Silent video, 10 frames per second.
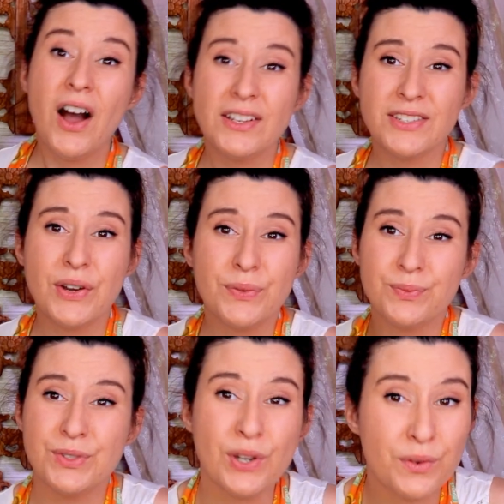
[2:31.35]
Also,
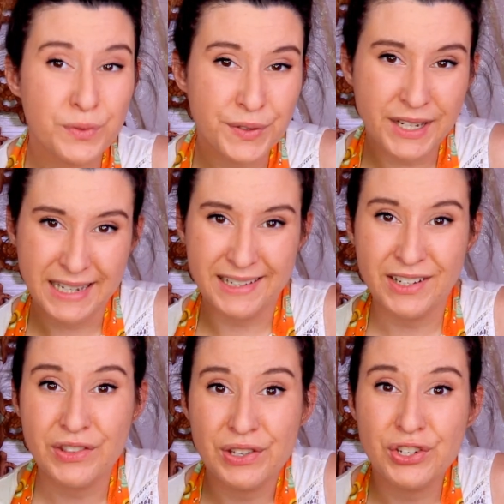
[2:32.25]
don't
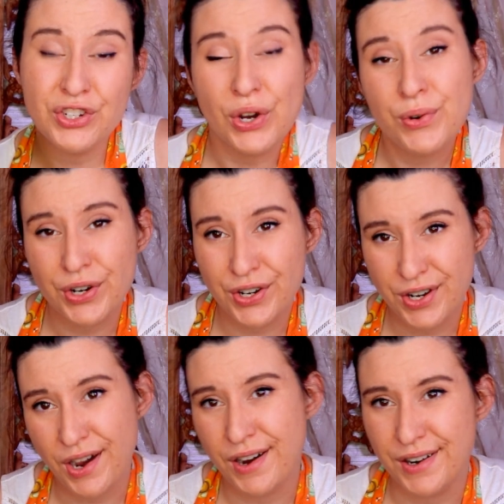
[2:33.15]
forget the joker
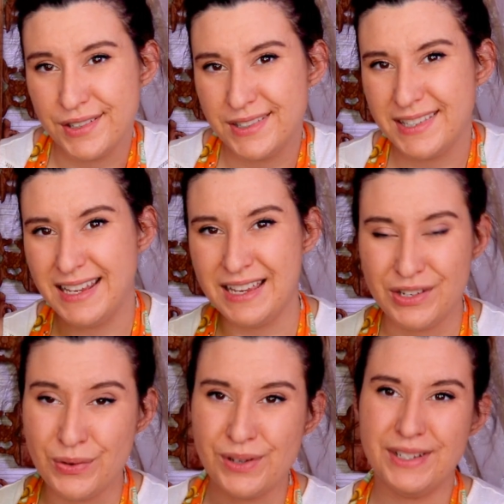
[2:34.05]
cards
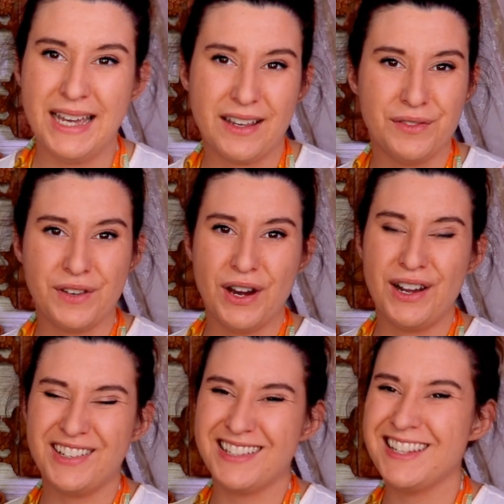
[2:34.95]
in your deck of
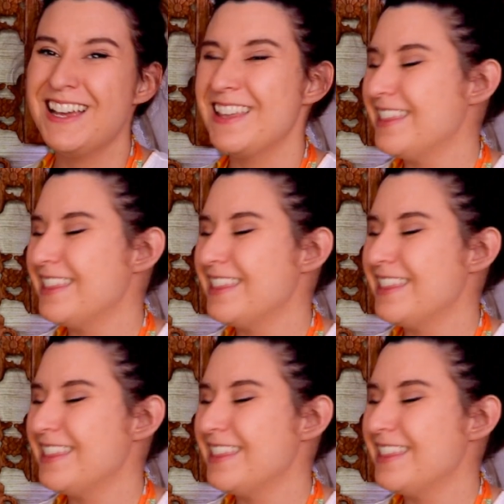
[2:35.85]
cards.